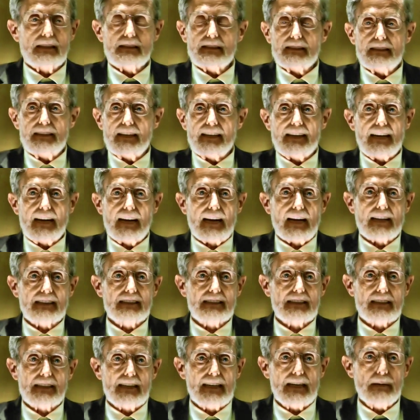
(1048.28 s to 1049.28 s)
you can't
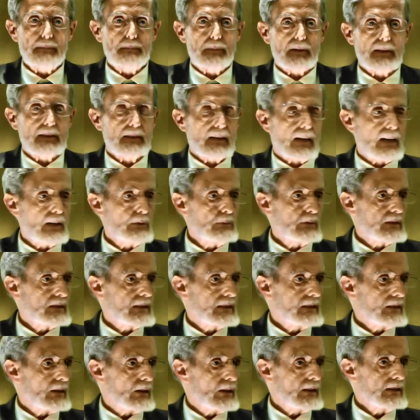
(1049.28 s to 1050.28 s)
sleep at night with
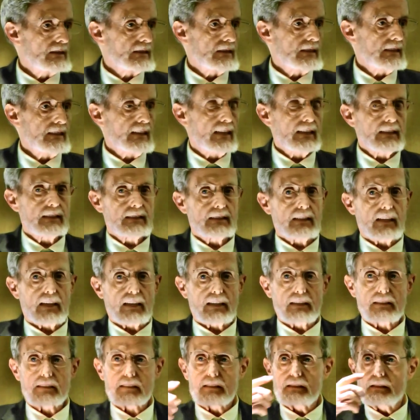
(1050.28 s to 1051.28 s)
the noise of the
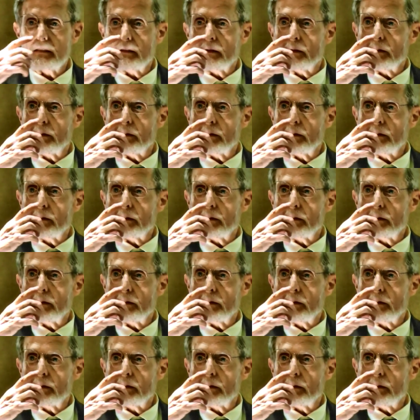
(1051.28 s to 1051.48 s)
insects.